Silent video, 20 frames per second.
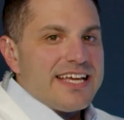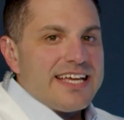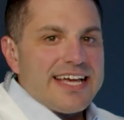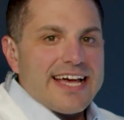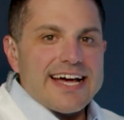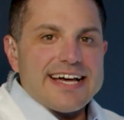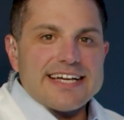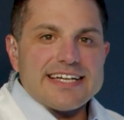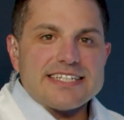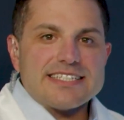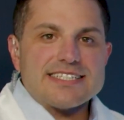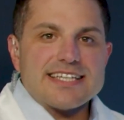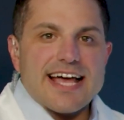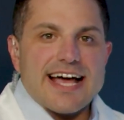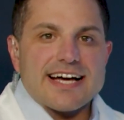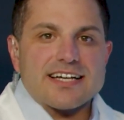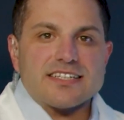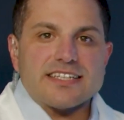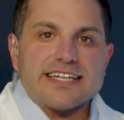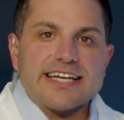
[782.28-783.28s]
Yeah,
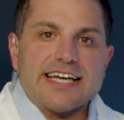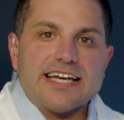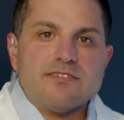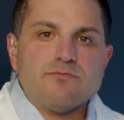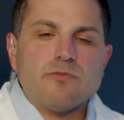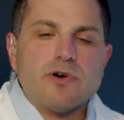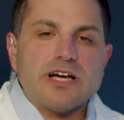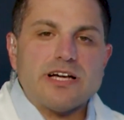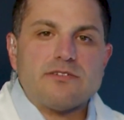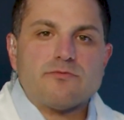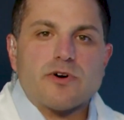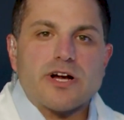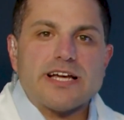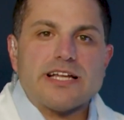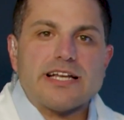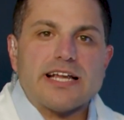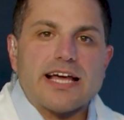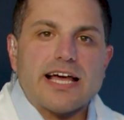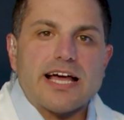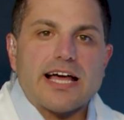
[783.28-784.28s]
exactly. And
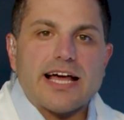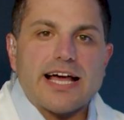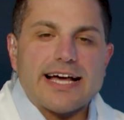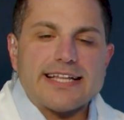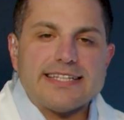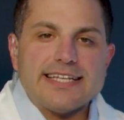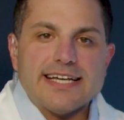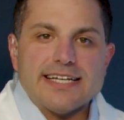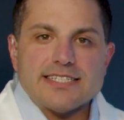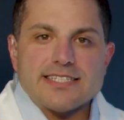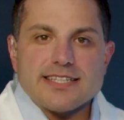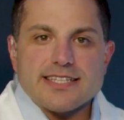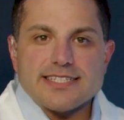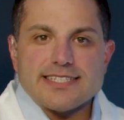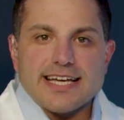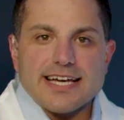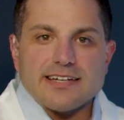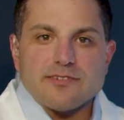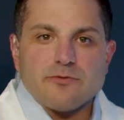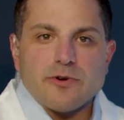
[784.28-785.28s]
right, at the end of the
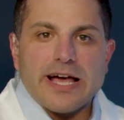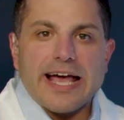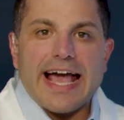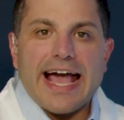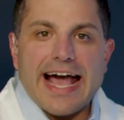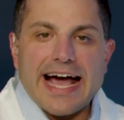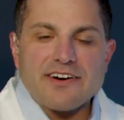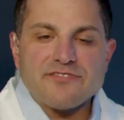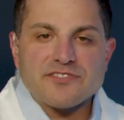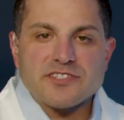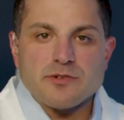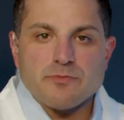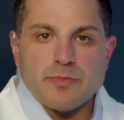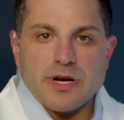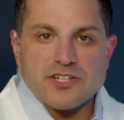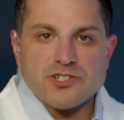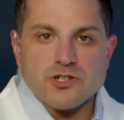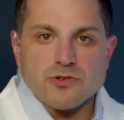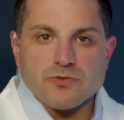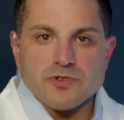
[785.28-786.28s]
day, we have to
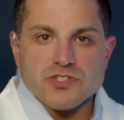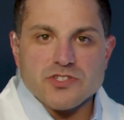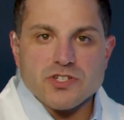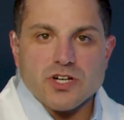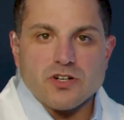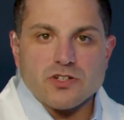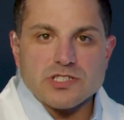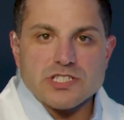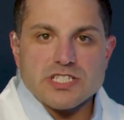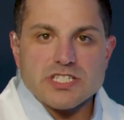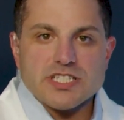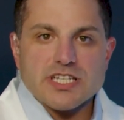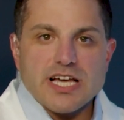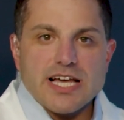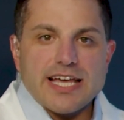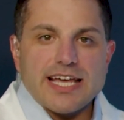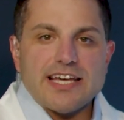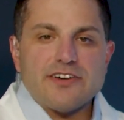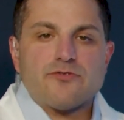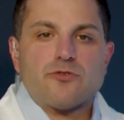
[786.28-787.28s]
measure results.
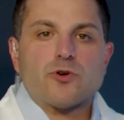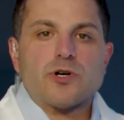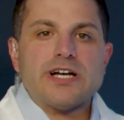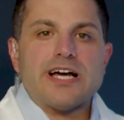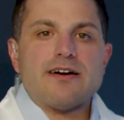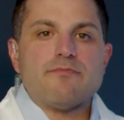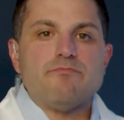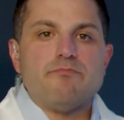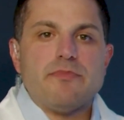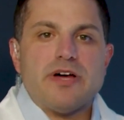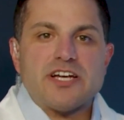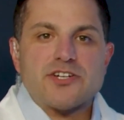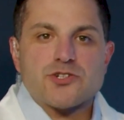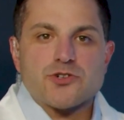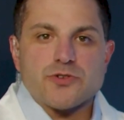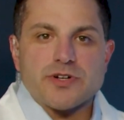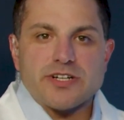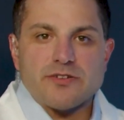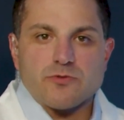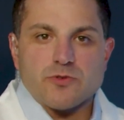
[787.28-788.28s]
If we're not
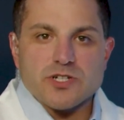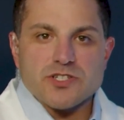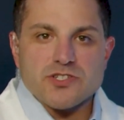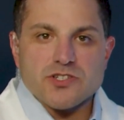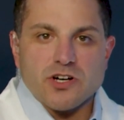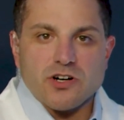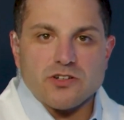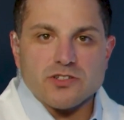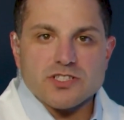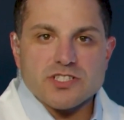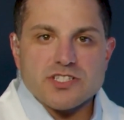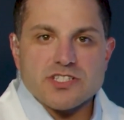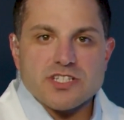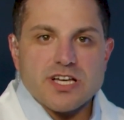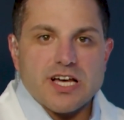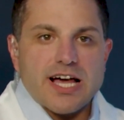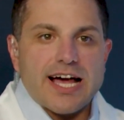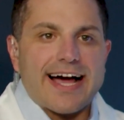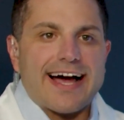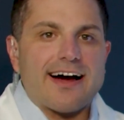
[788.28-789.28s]
measuring results,
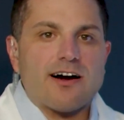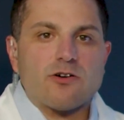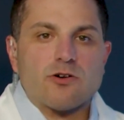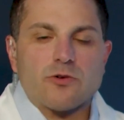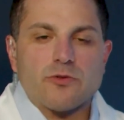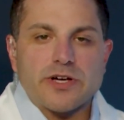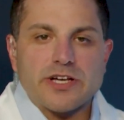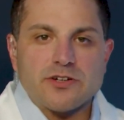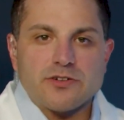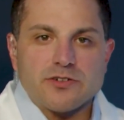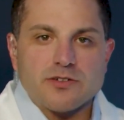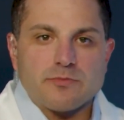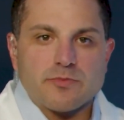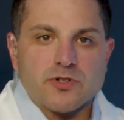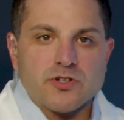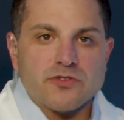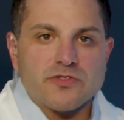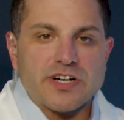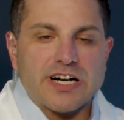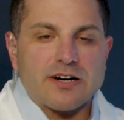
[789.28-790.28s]
how are we going to
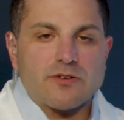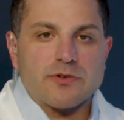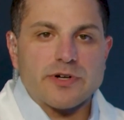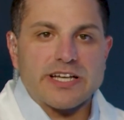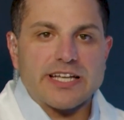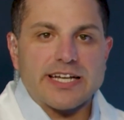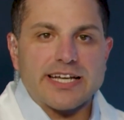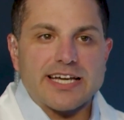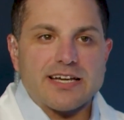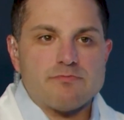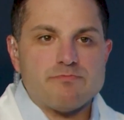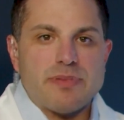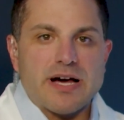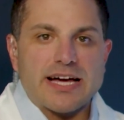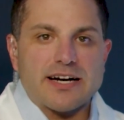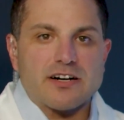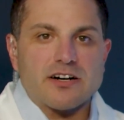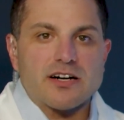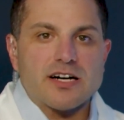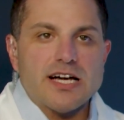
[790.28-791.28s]
improve and how are we going to get
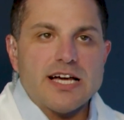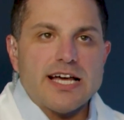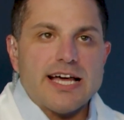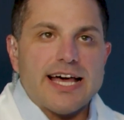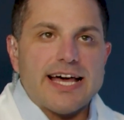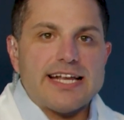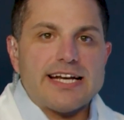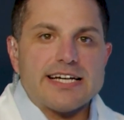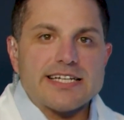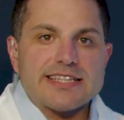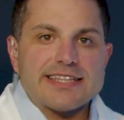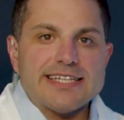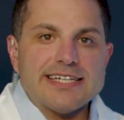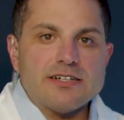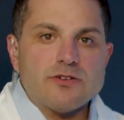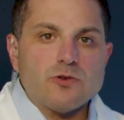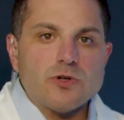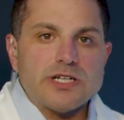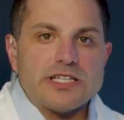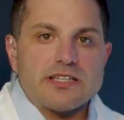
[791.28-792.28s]
better? And I
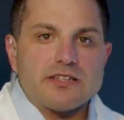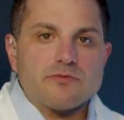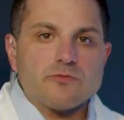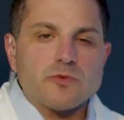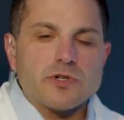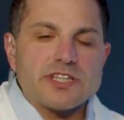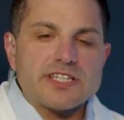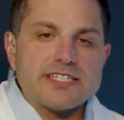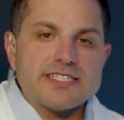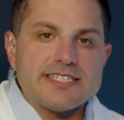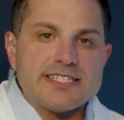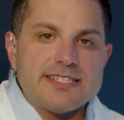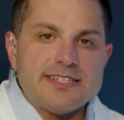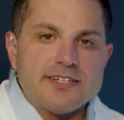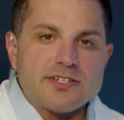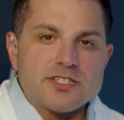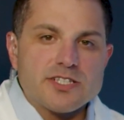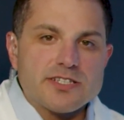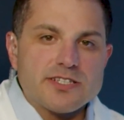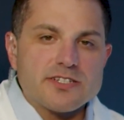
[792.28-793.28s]
think
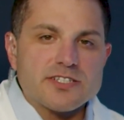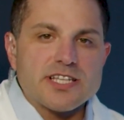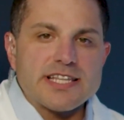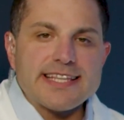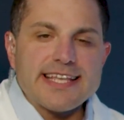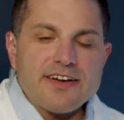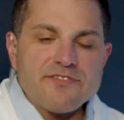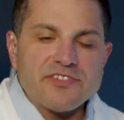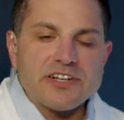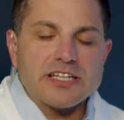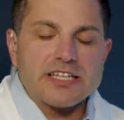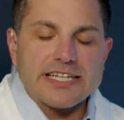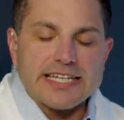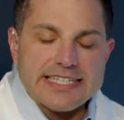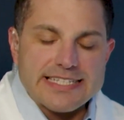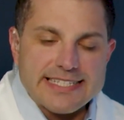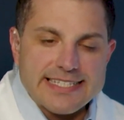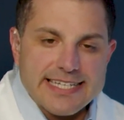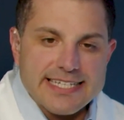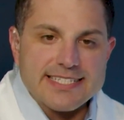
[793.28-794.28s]
there's definitely
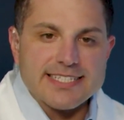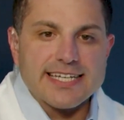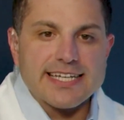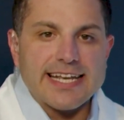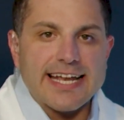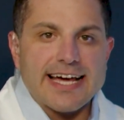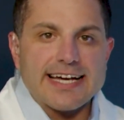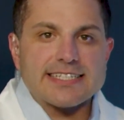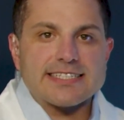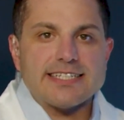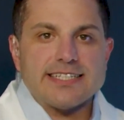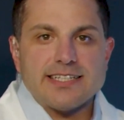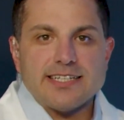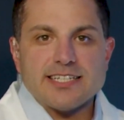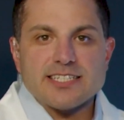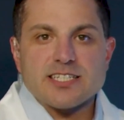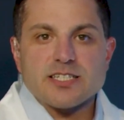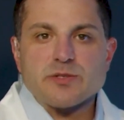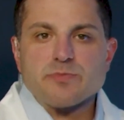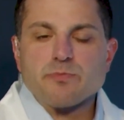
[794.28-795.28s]
a disconnect, and
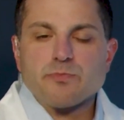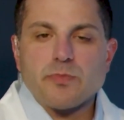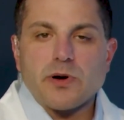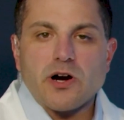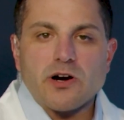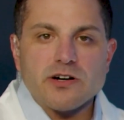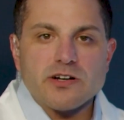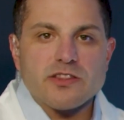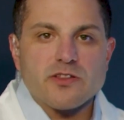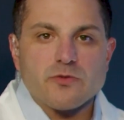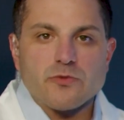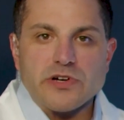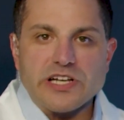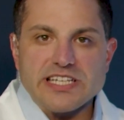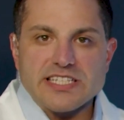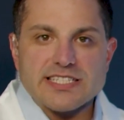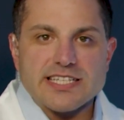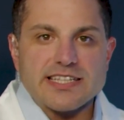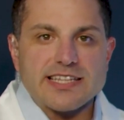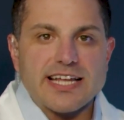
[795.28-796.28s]
this is part of the
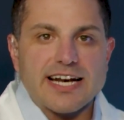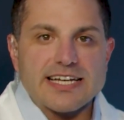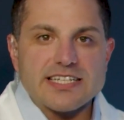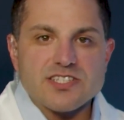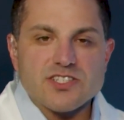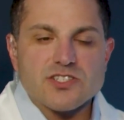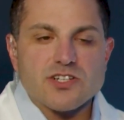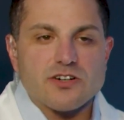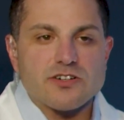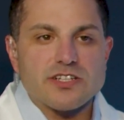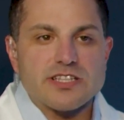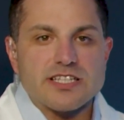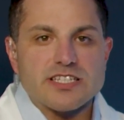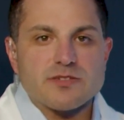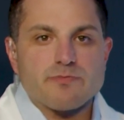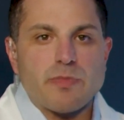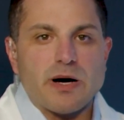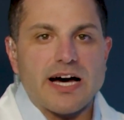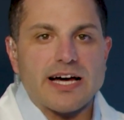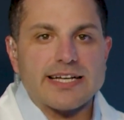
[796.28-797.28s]
reason that I started
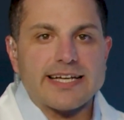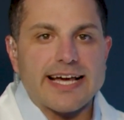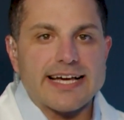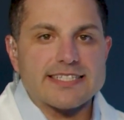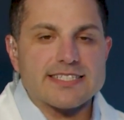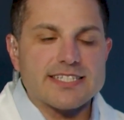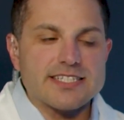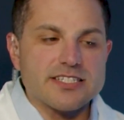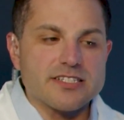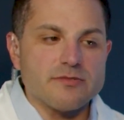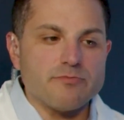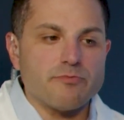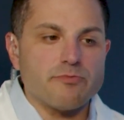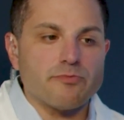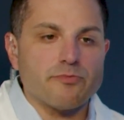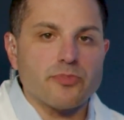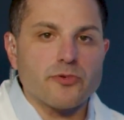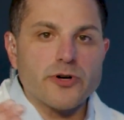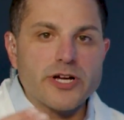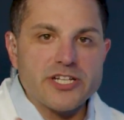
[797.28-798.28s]
this podcast, is to
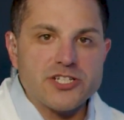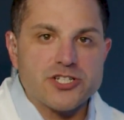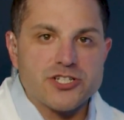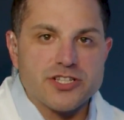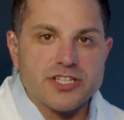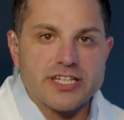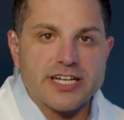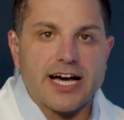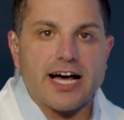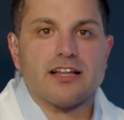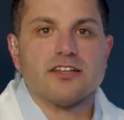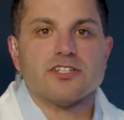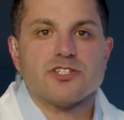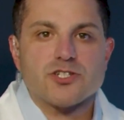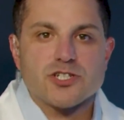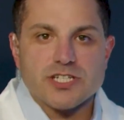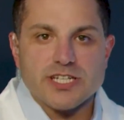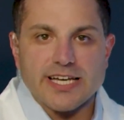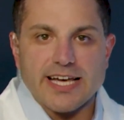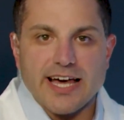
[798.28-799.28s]
bridge the
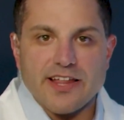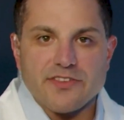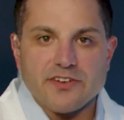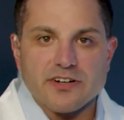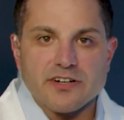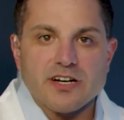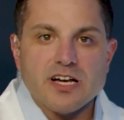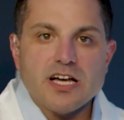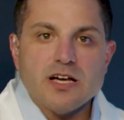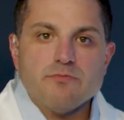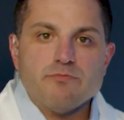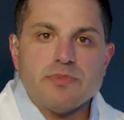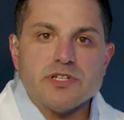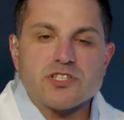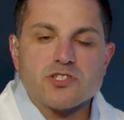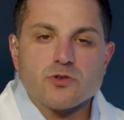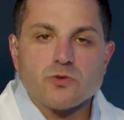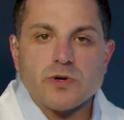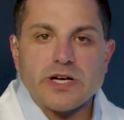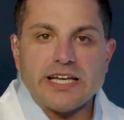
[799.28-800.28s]
knowledge together
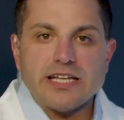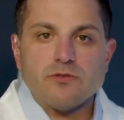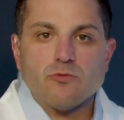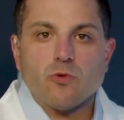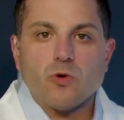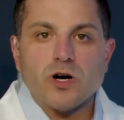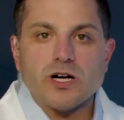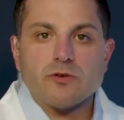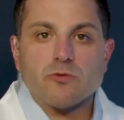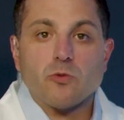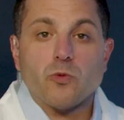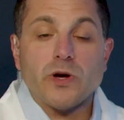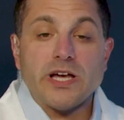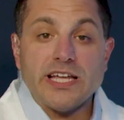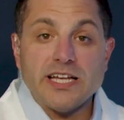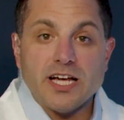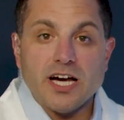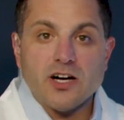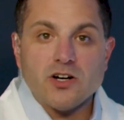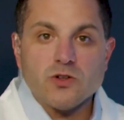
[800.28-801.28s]
between what
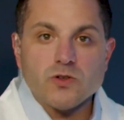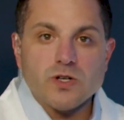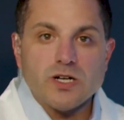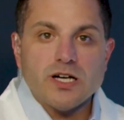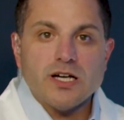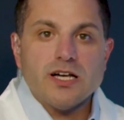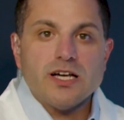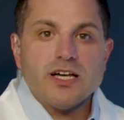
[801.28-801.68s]
we know,